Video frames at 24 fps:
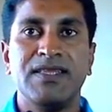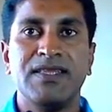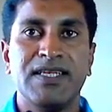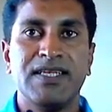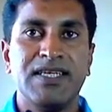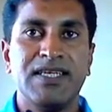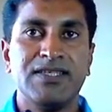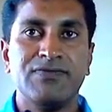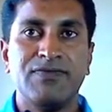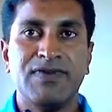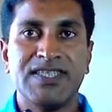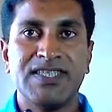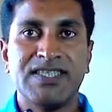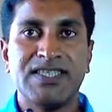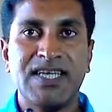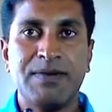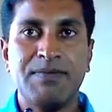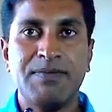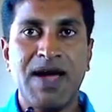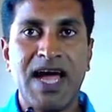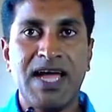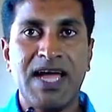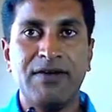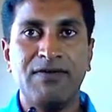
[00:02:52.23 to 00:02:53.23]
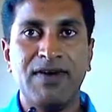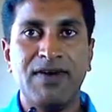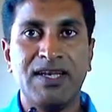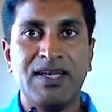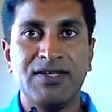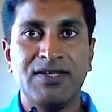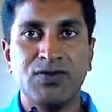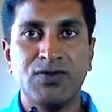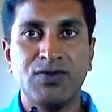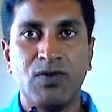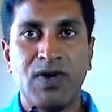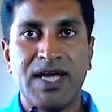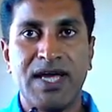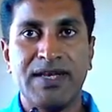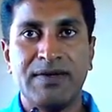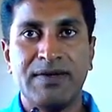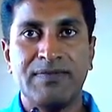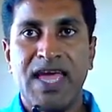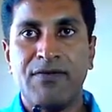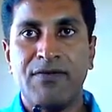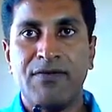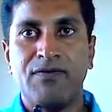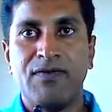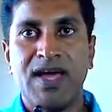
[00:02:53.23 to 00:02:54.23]
That is, first time I value is 1,
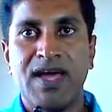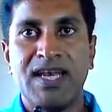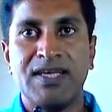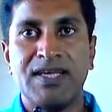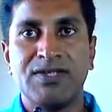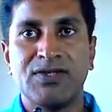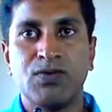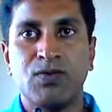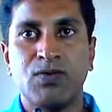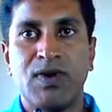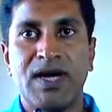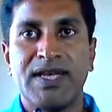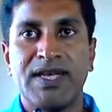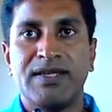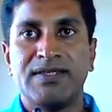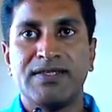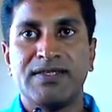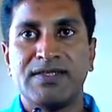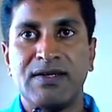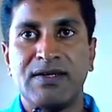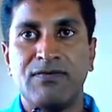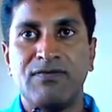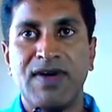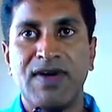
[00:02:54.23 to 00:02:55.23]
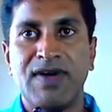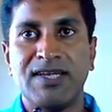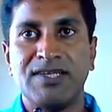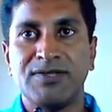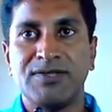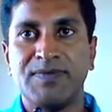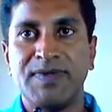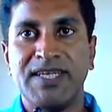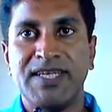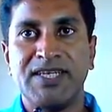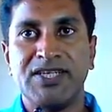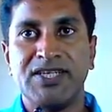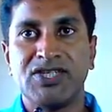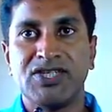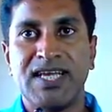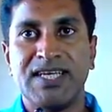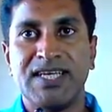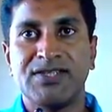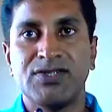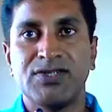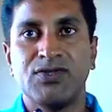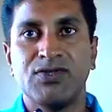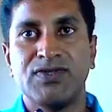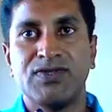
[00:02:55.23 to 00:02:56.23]
f value is 1, some value has been
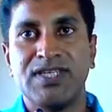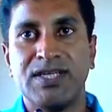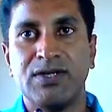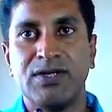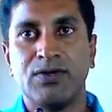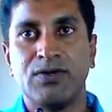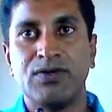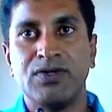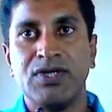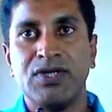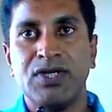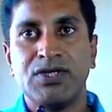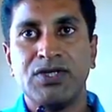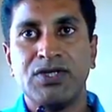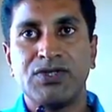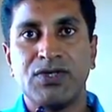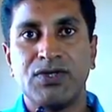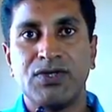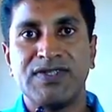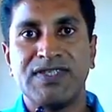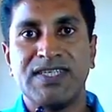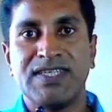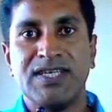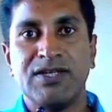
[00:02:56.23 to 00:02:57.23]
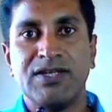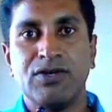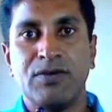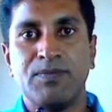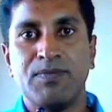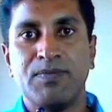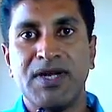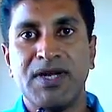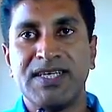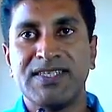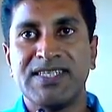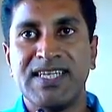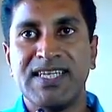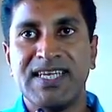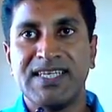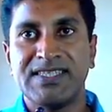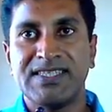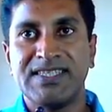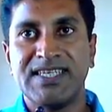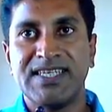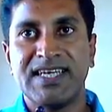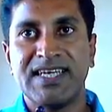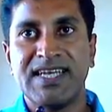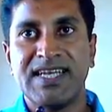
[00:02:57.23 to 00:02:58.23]
initialized to 0. So 0 plus it has
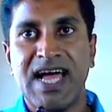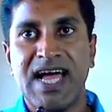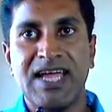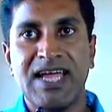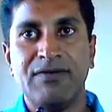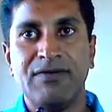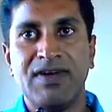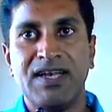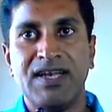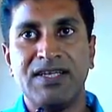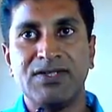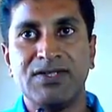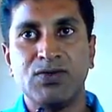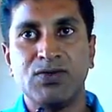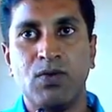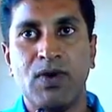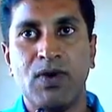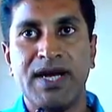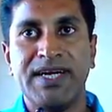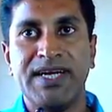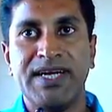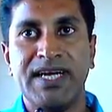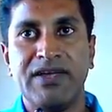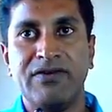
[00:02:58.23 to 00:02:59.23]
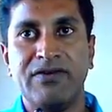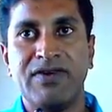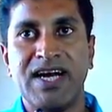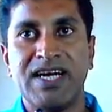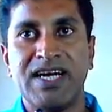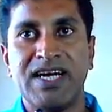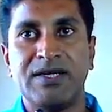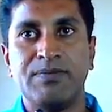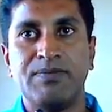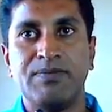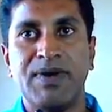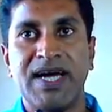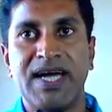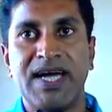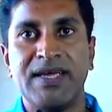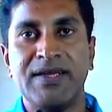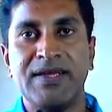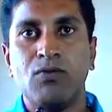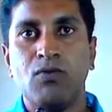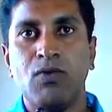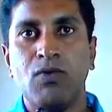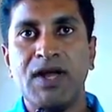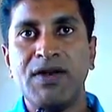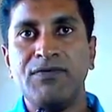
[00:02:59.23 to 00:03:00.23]
taken I value is 1 divided by
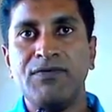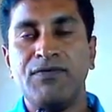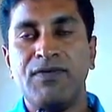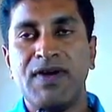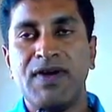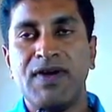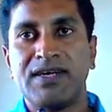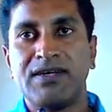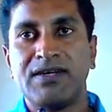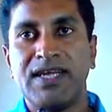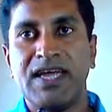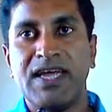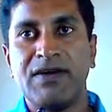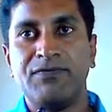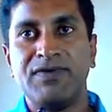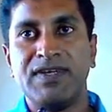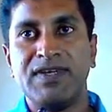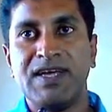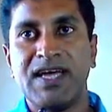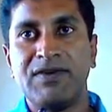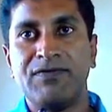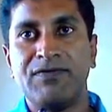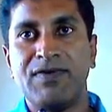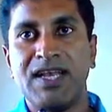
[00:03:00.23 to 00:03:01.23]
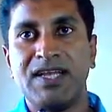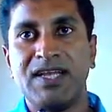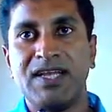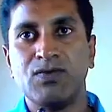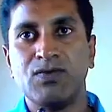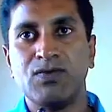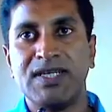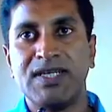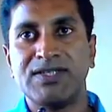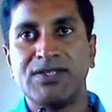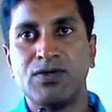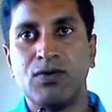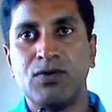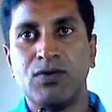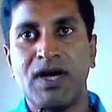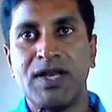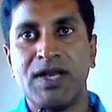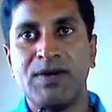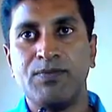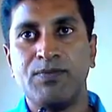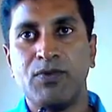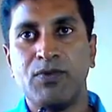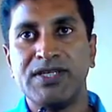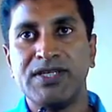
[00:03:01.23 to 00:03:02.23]
1 factor. F is 1, so
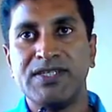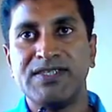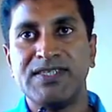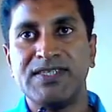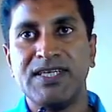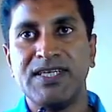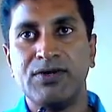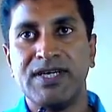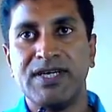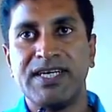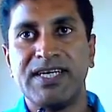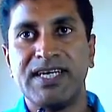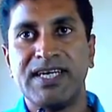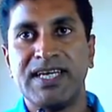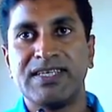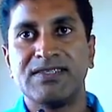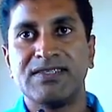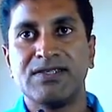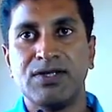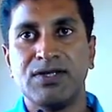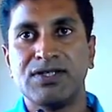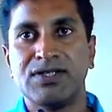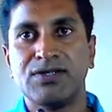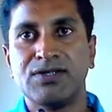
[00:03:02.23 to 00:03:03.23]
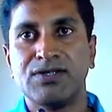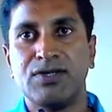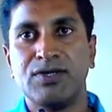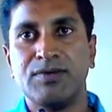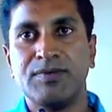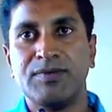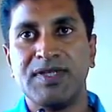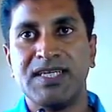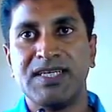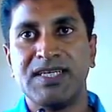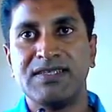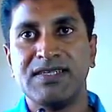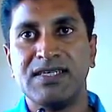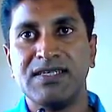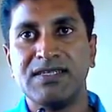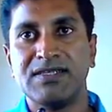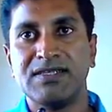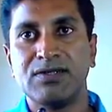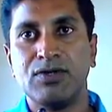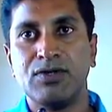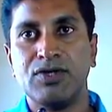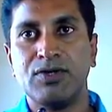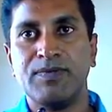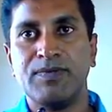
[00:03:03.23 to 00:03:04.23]
1.0 it takes. So it's going to be, the result
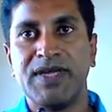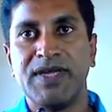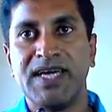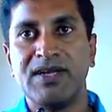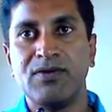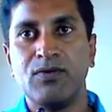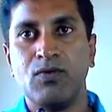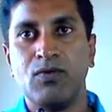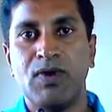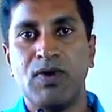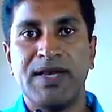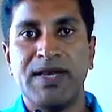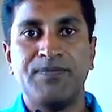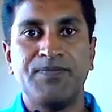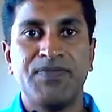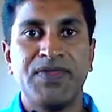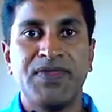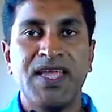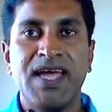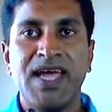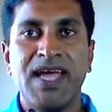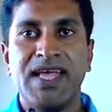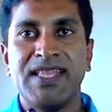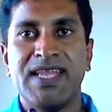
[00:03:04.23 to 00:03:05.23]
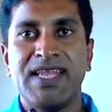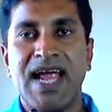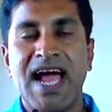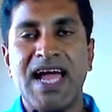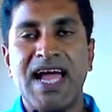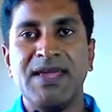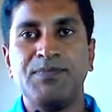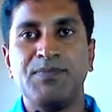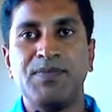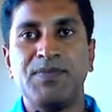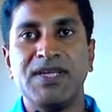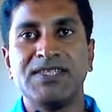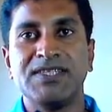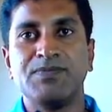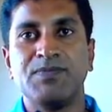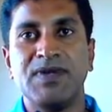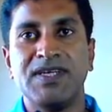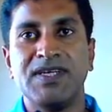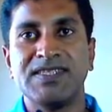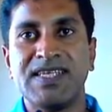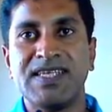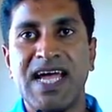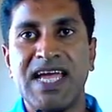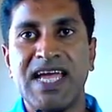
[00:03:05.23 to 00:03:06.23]
is going to be here 1. And then I plus
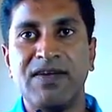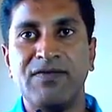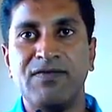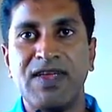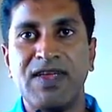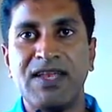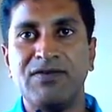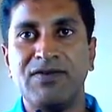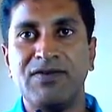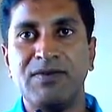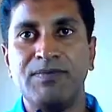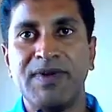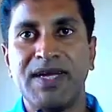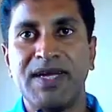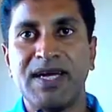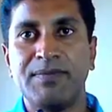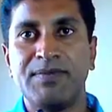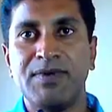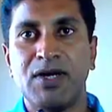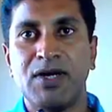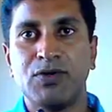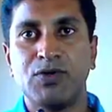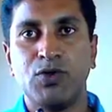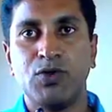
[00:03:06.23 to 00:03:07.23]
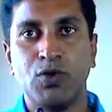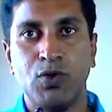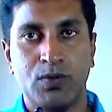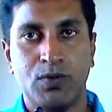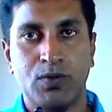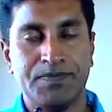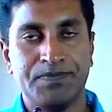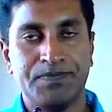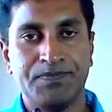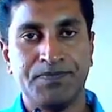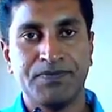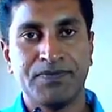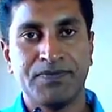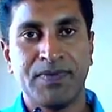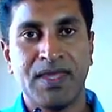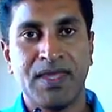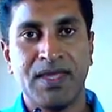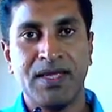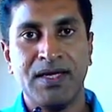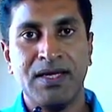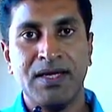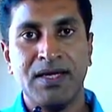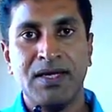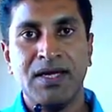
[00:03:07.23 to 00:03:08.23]
plus I value will become now 2.
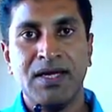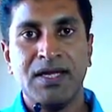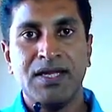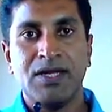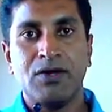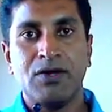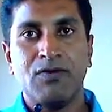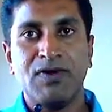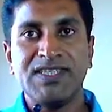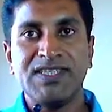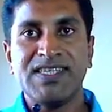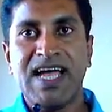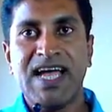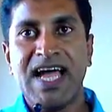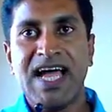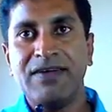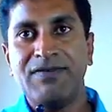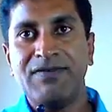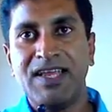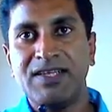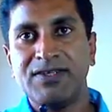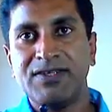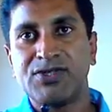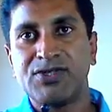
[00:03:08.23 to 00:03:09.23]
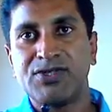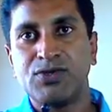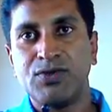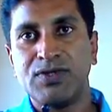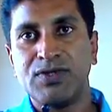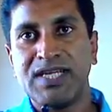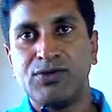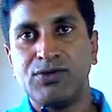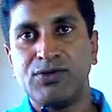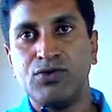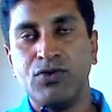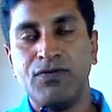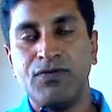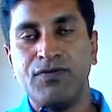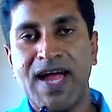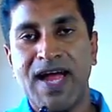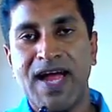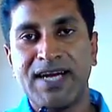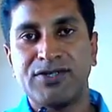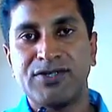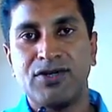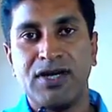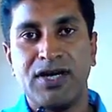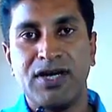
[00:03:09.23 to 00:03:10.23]
Now once I value is 2, then 2
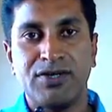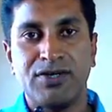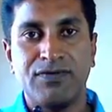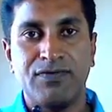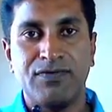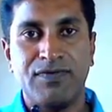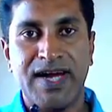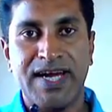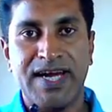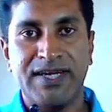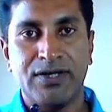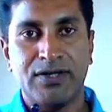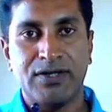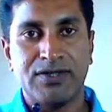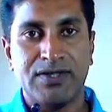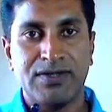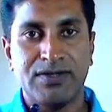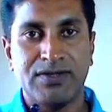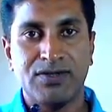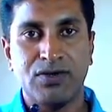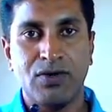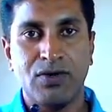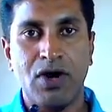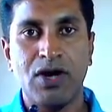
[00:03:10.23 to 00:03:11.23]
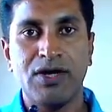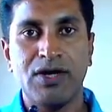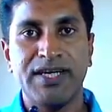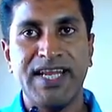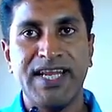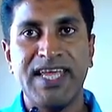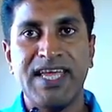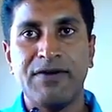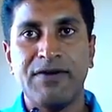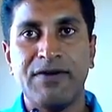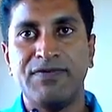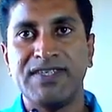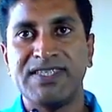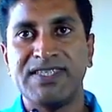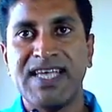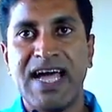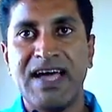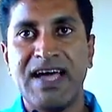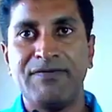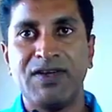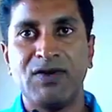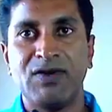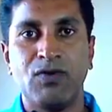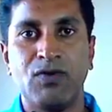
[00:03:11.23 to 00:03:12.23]
factorial you have to find out. So already f is
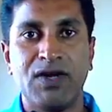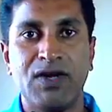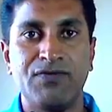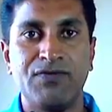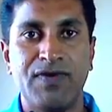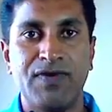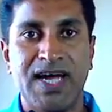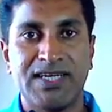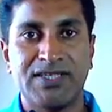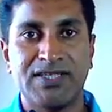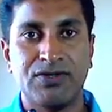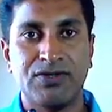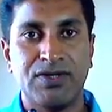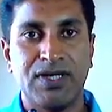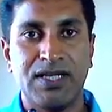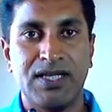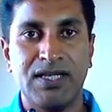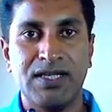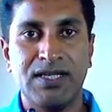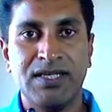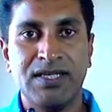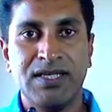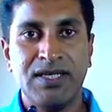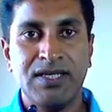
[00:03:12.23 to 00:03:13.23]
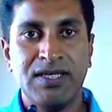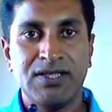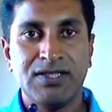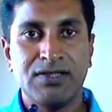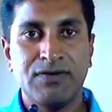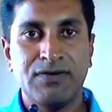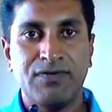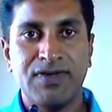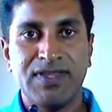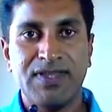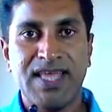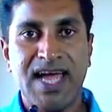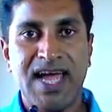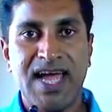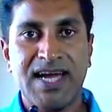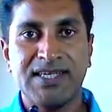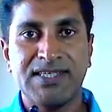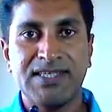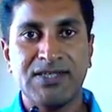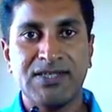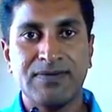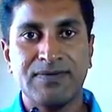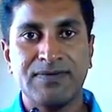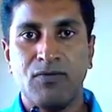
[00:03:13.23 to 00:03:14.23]
having 1 factorial. So for
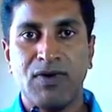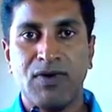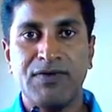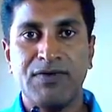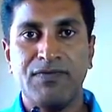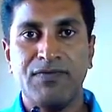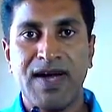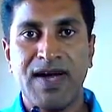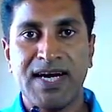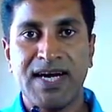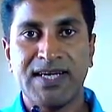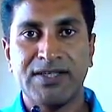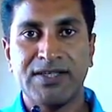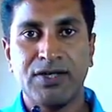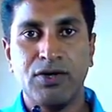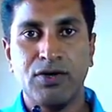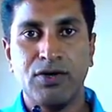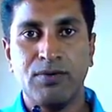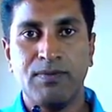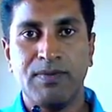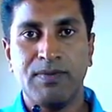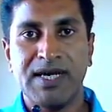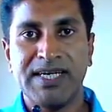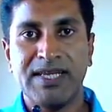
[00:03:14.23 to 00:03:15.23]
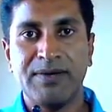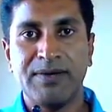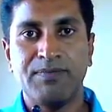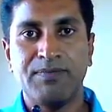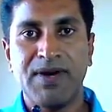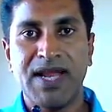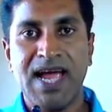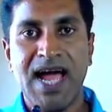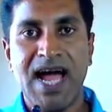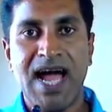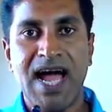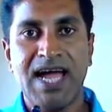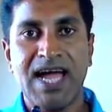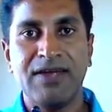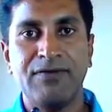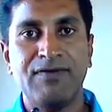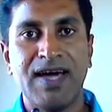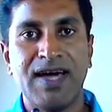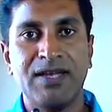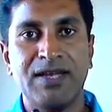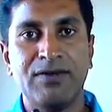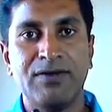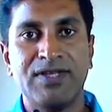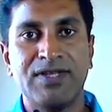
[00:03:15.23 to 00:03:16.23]
that 1 factorial you multiply I
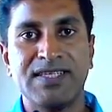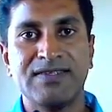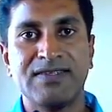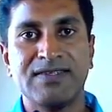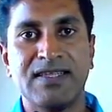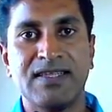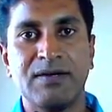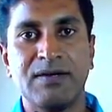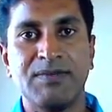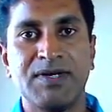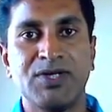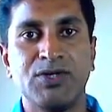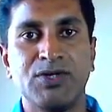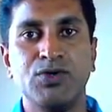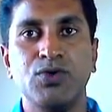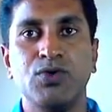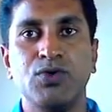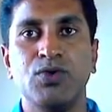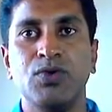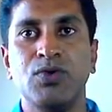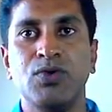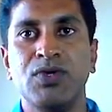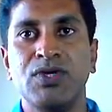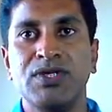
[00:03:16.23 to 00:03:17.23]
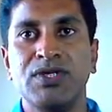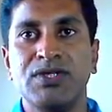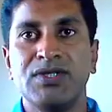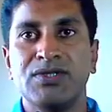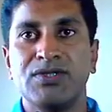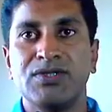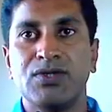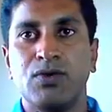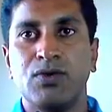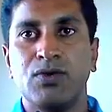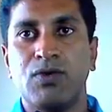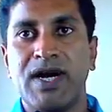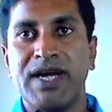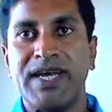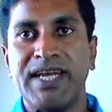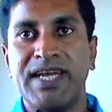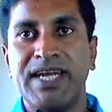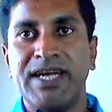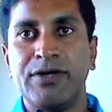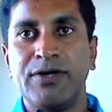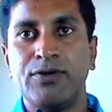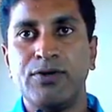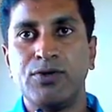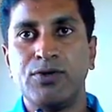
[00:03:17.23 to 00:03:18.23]
value, that is nothing but 2. So 1
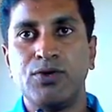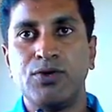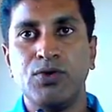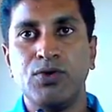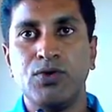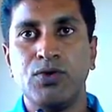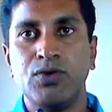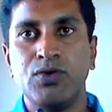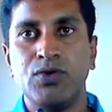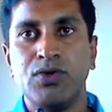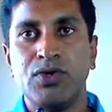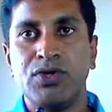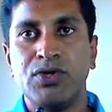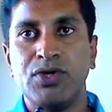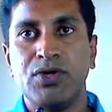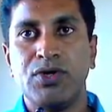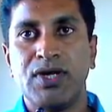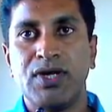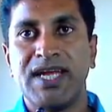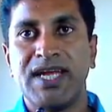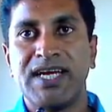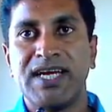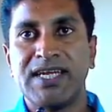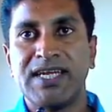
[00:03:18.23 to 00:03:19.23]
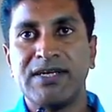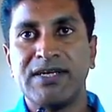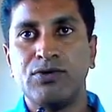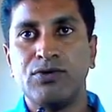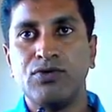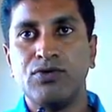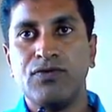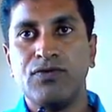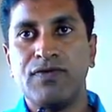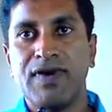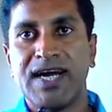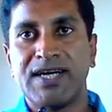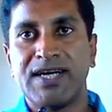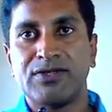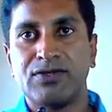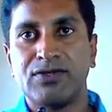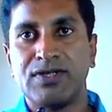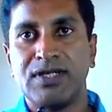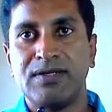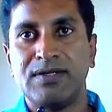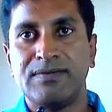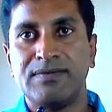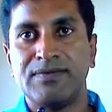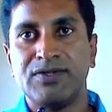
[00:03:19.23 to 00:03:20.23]
into 2 you'll get an 2
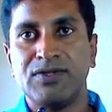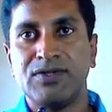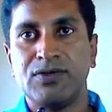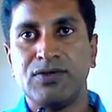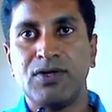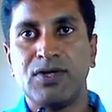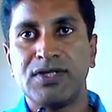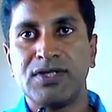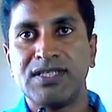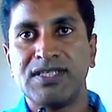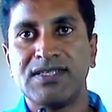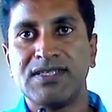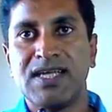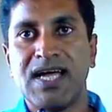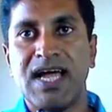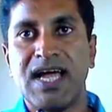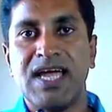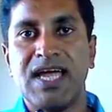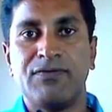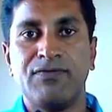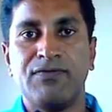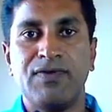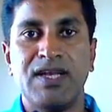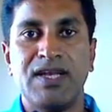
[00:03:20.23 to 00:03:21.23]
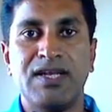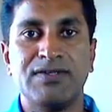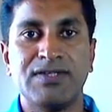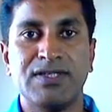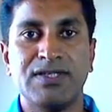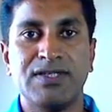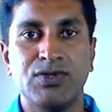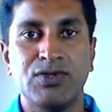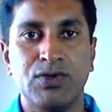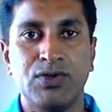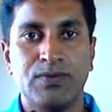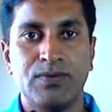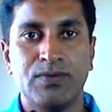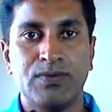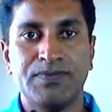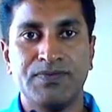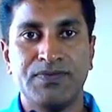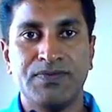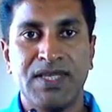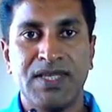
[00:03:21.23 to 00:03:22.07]
factorial. You got this f value as in 2.